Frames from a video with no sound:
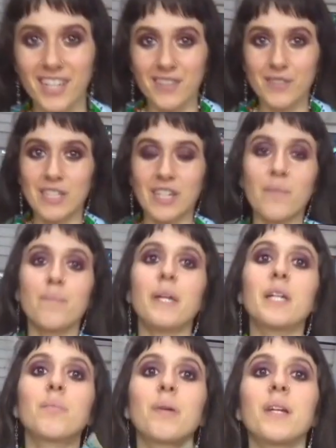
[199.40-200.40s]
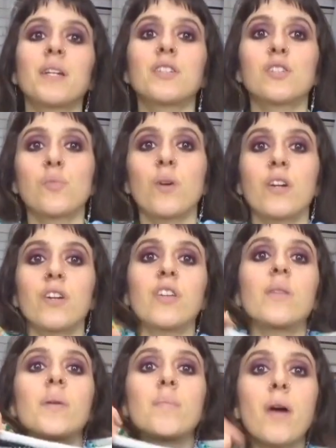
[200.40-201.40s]
It was a mink pink sweater
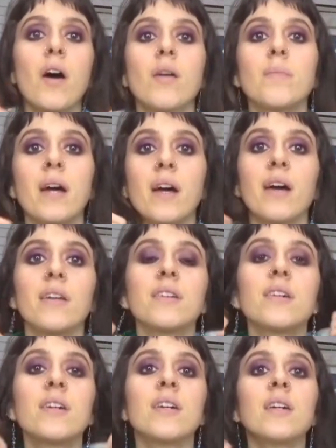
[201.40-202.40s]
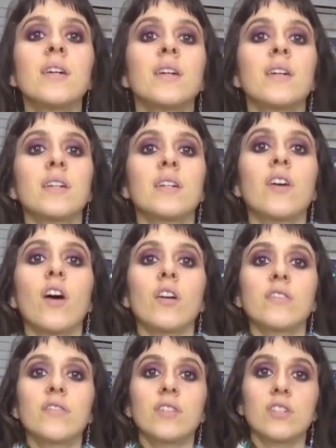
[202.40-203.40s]
that my mom had got
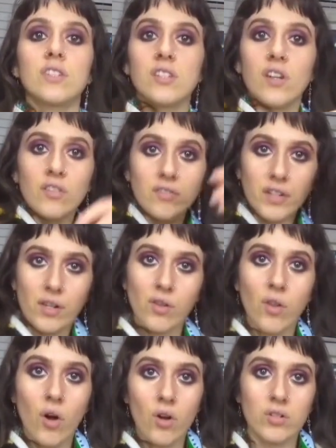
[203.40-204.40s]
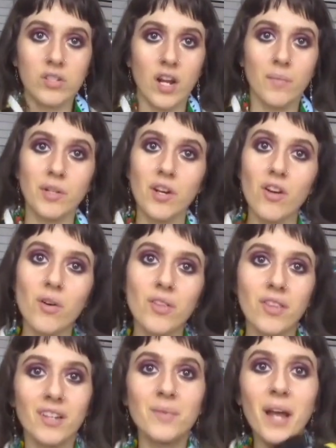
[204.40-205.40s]
for herself a long time ago. I
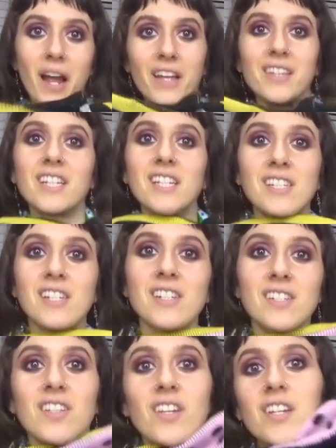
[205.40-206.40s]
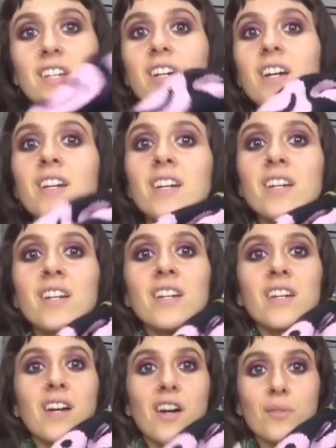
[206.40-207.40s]
think we had this since I
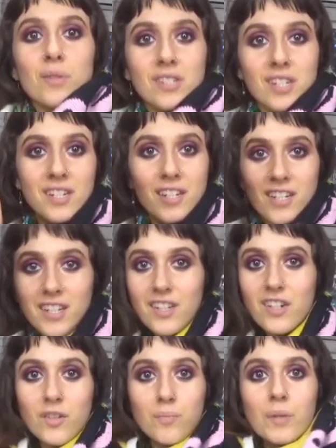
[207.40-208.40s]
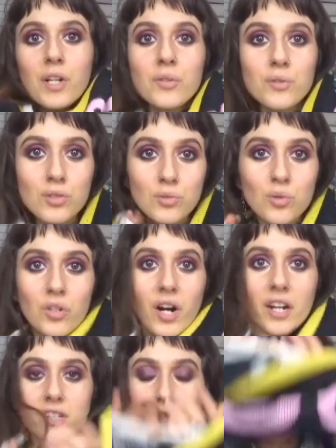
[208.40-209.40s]
was in either middle school or
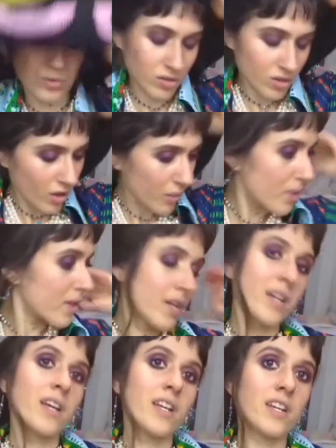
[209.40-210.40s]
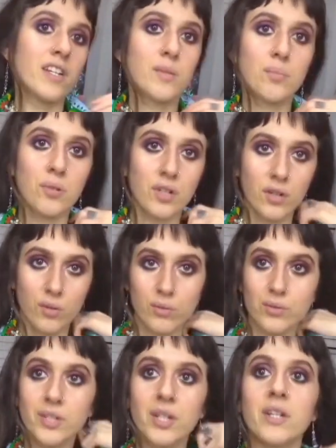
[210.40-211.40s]
high school, so it's pretty old.